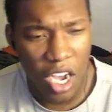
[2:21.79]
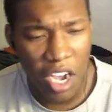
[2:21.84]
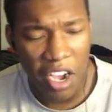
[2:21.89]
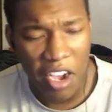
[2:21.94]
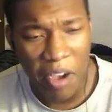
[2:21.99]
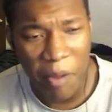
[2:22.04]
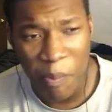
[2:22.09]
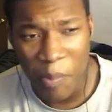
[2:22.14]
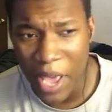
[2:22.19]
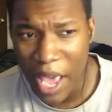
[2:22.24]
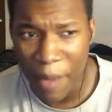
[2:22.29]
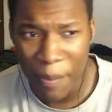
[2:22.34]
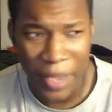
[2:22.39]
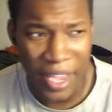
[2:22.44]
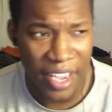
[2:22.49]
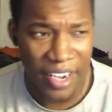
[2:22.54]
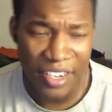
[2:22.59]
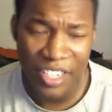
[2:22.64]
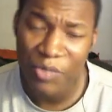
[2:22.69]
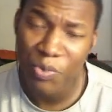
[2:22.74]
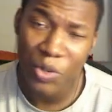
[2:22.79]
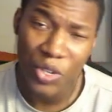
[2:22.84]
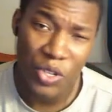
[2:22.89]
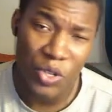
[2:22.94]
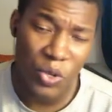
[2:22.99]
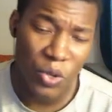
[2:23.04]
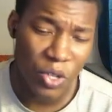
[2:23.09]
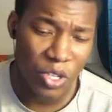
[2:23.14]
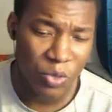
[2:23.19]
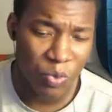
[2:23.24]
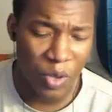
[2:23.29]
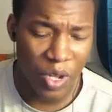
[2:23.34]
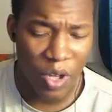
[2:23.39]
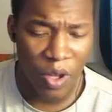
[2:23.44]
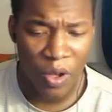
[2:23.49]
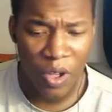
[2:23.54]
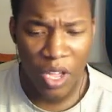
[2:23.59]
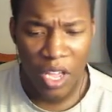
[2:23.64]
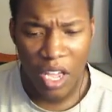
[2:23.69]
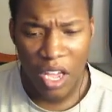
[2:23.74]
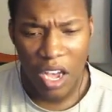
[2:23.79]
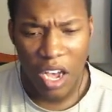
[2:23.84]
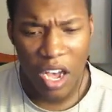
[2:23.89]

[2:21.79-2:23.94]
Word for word: Batman, he's pretty cool as well.